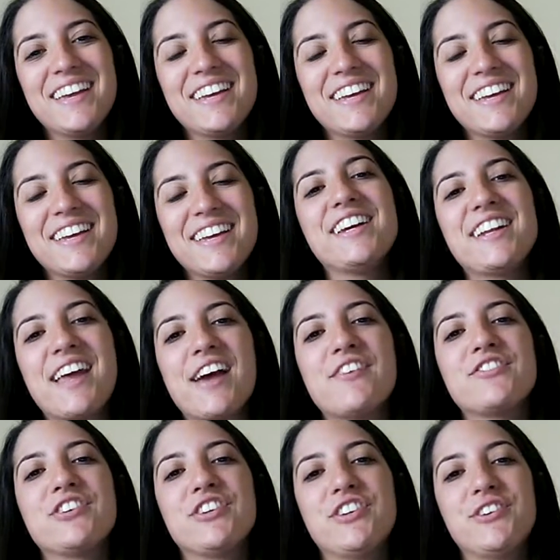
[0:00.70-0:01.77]
Good
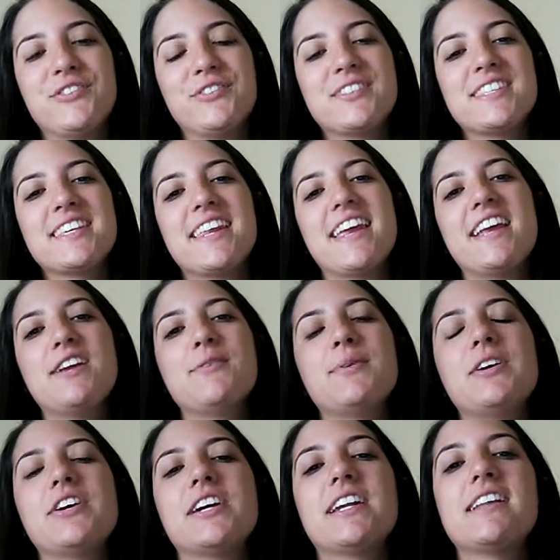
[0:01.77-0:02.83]
afternoon. Today
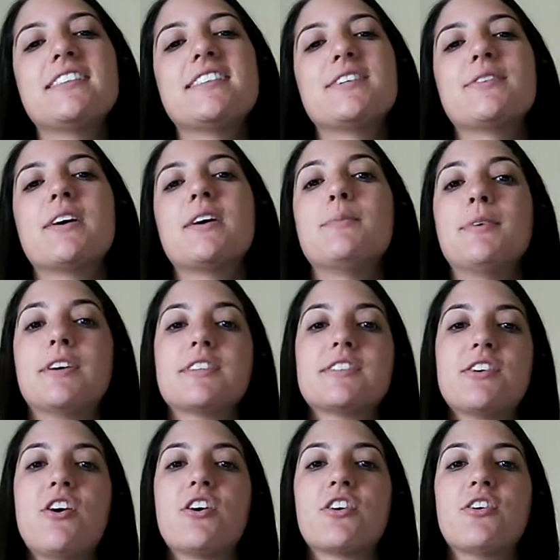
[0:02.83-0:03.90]
we are going to do a book
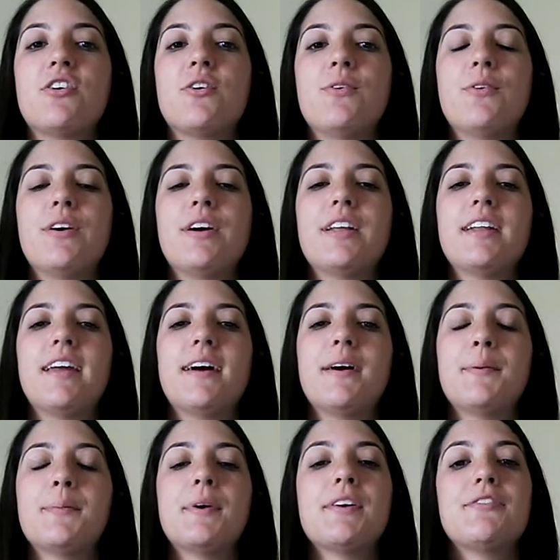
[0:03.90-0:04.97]
talk on
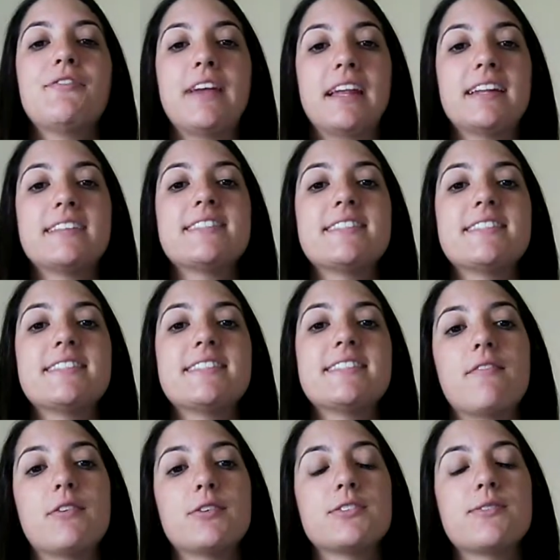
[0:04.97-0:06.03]
fantasy
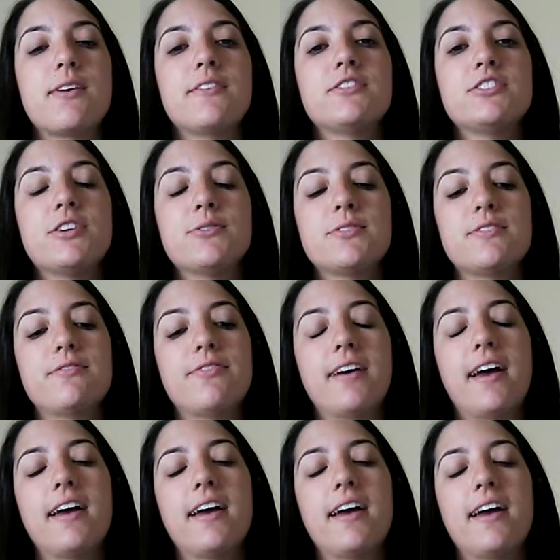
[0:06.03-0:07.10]
novels. So I've chosen
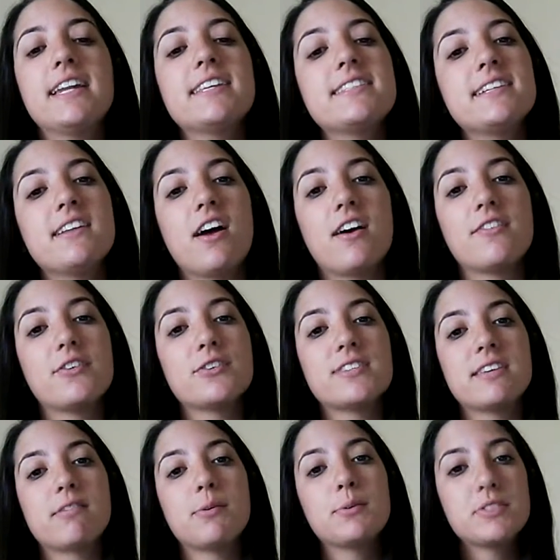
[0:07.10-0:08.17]
5 fantasy novels
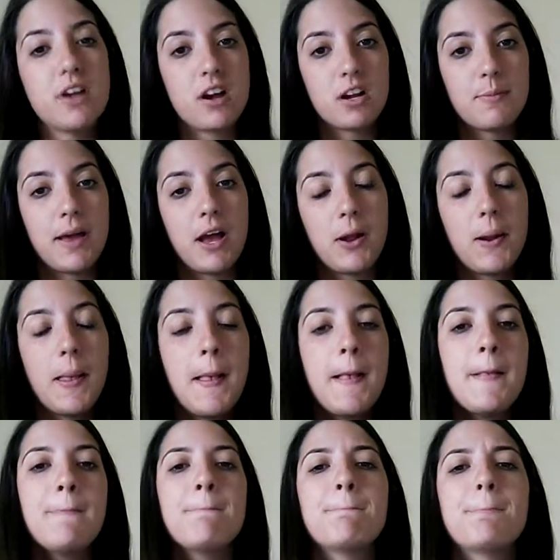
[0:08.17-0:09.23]
that we will talk about.
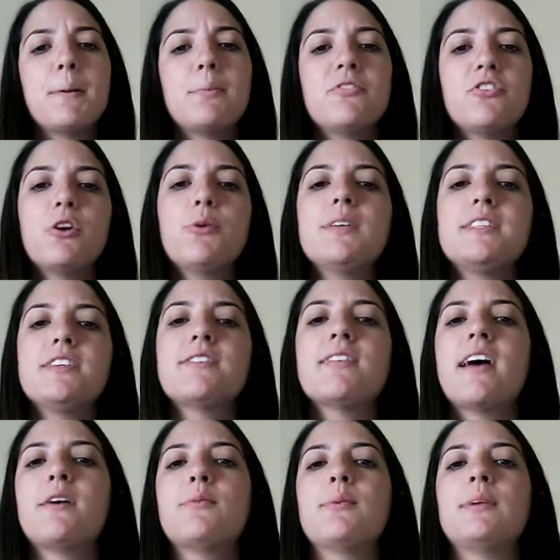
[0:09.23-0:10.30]
But before we do
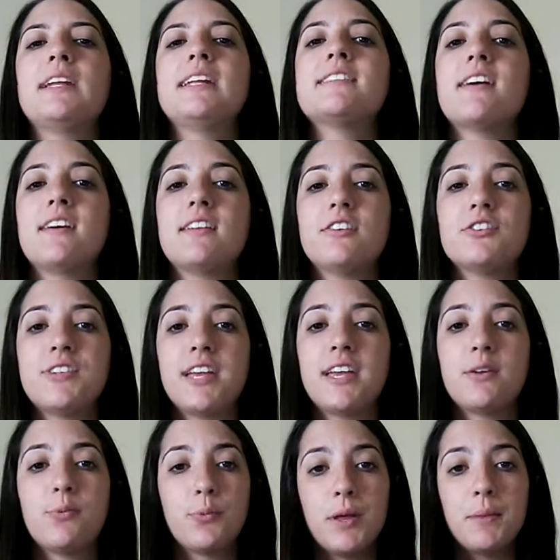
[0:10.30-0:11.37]
that, we need to
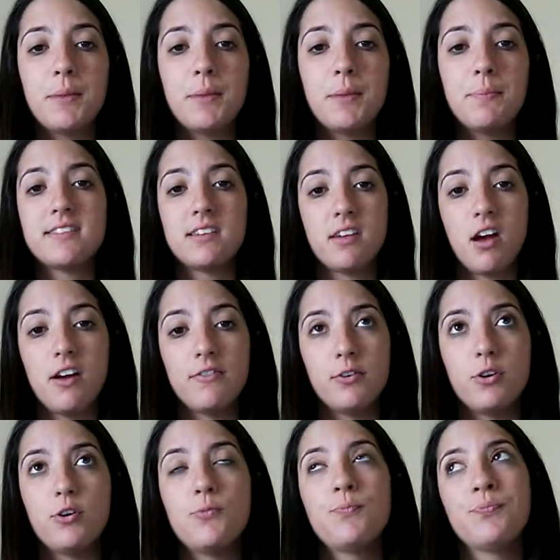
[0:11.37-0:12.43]
understand what makes a
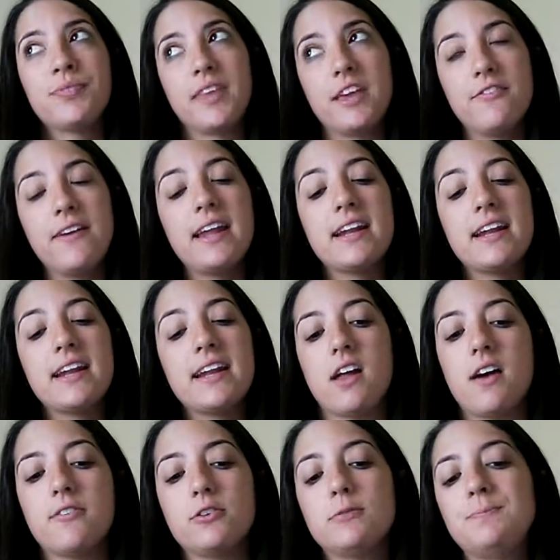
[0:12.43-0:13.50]
novel a fantasy
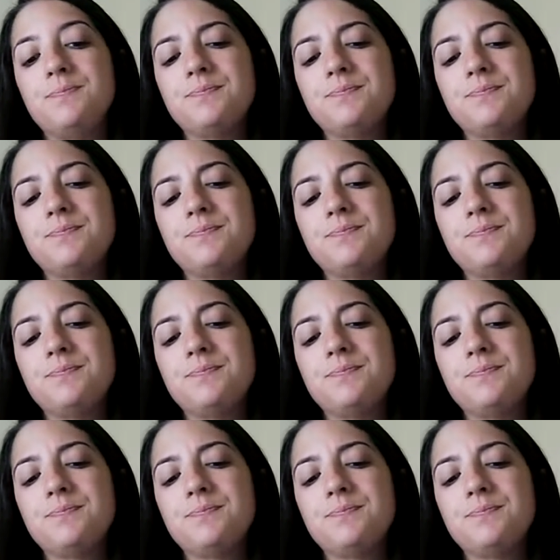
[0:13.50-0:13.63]
novel.